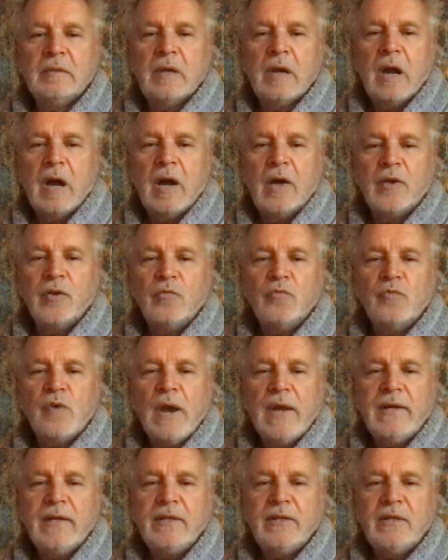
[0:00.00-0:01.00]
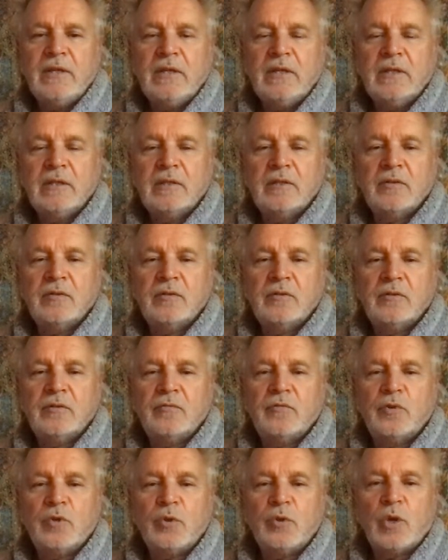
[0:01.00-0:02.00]
Are you ready
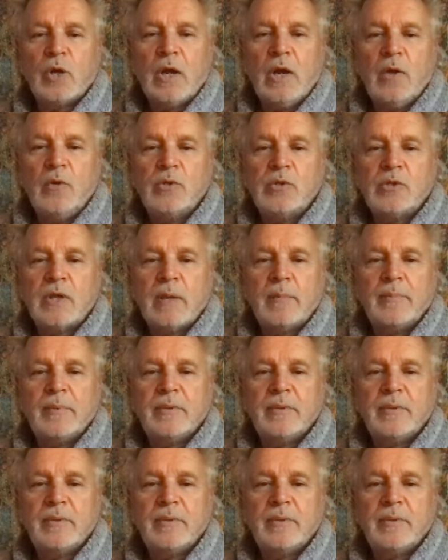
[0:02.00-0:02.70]
for your close-up?